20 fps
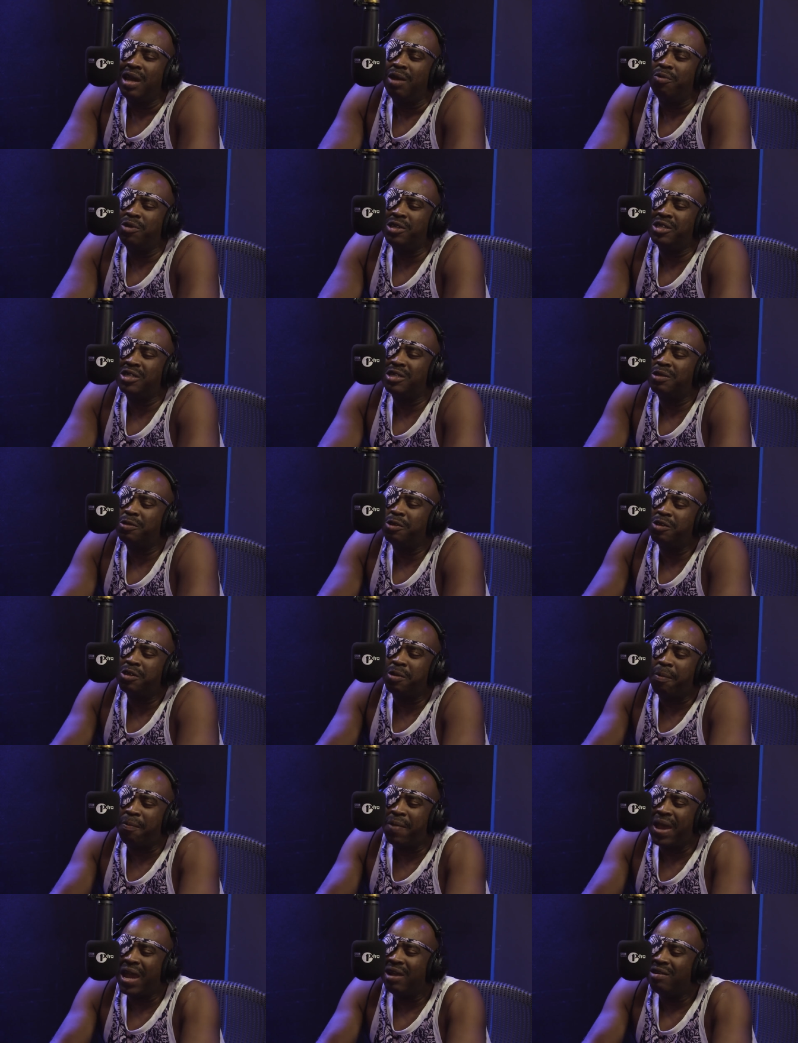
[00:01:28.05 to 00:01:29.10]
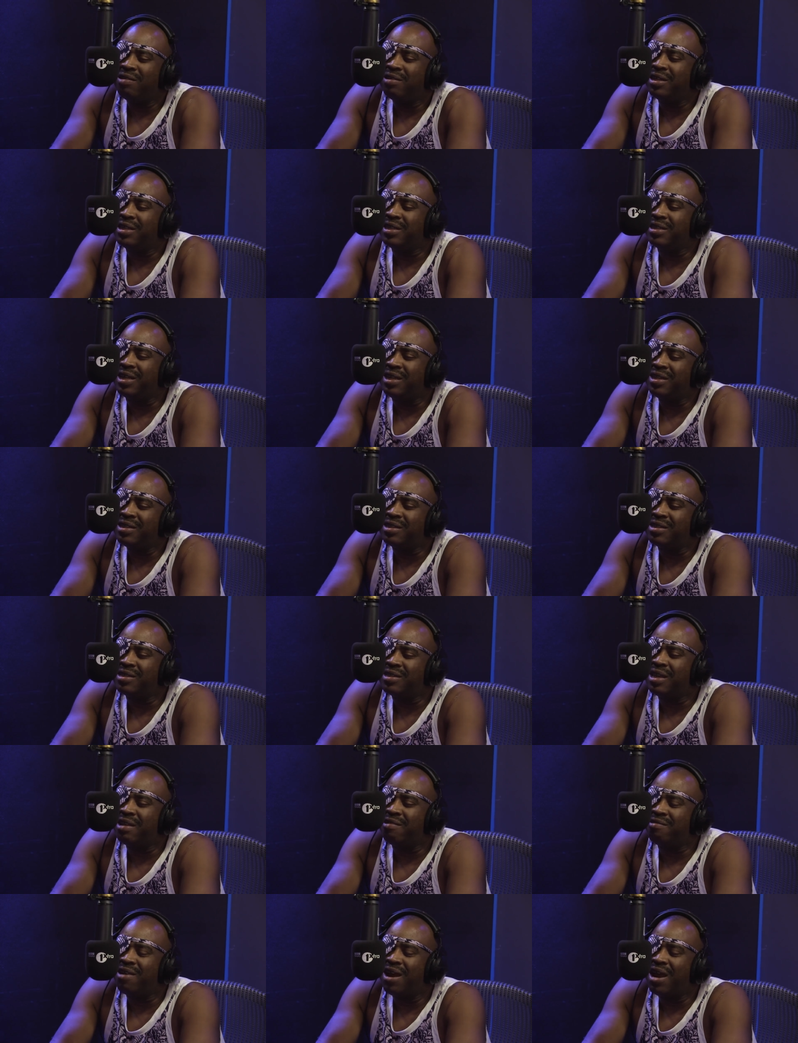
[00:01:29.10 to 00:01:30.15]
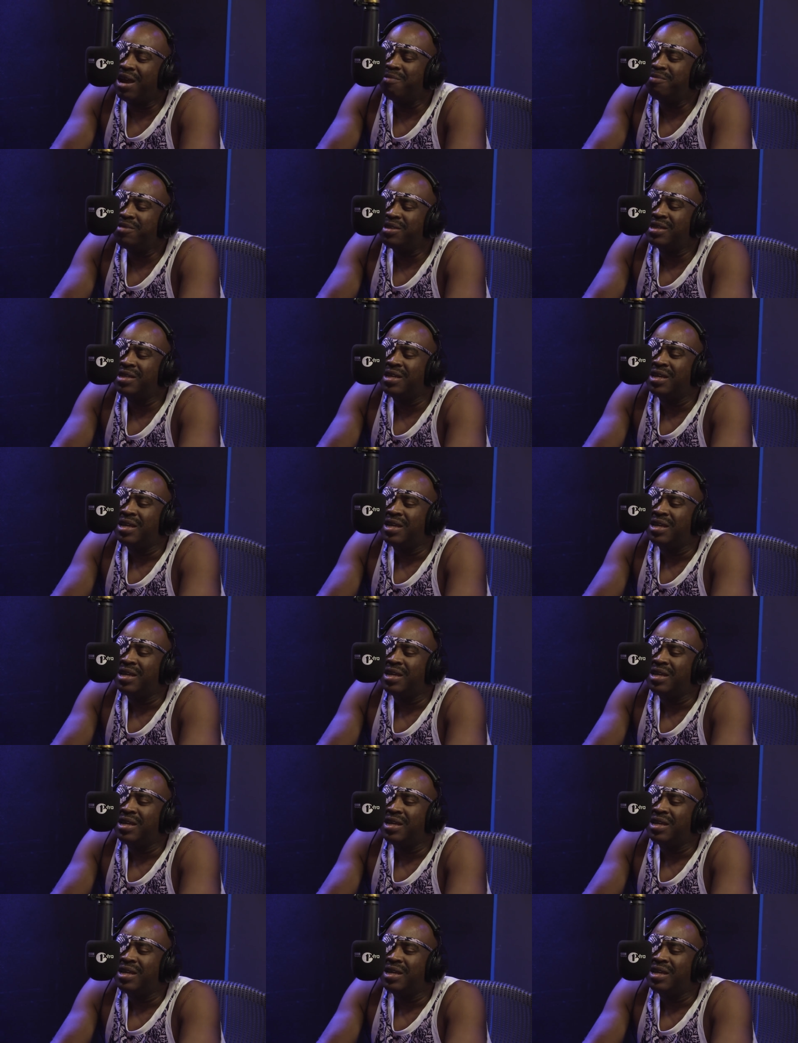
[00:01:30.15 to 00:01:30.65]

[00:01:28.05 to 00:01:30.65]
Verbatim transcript: We just used to bang on the desk and say rhymes.